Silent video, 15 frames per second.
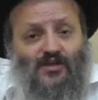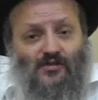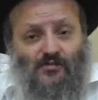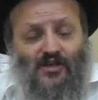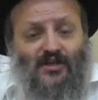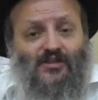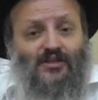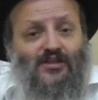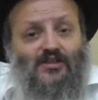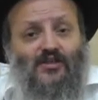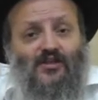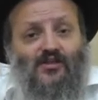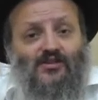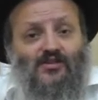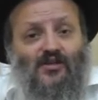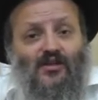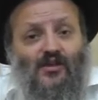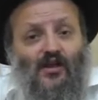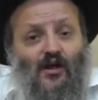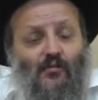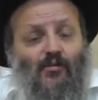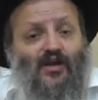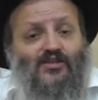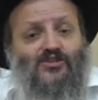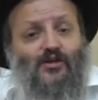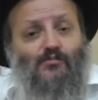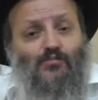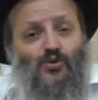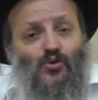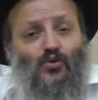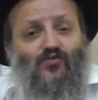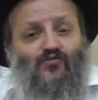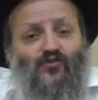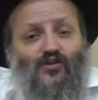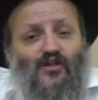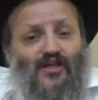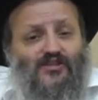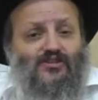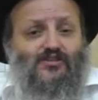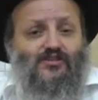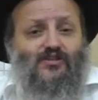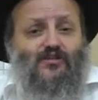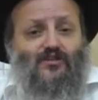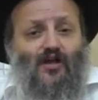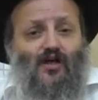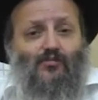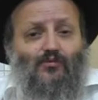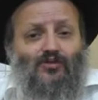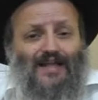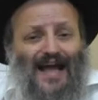many details, but it's a beautiful lesson in the Talmud,